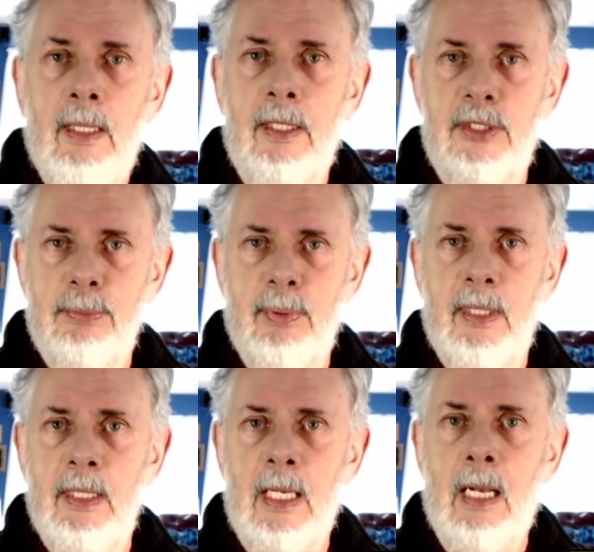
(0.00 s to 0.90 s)

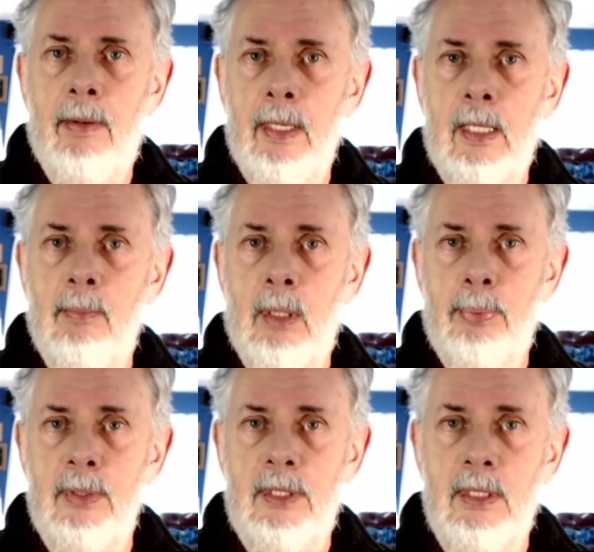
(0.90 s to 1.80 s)
explaining how I come up with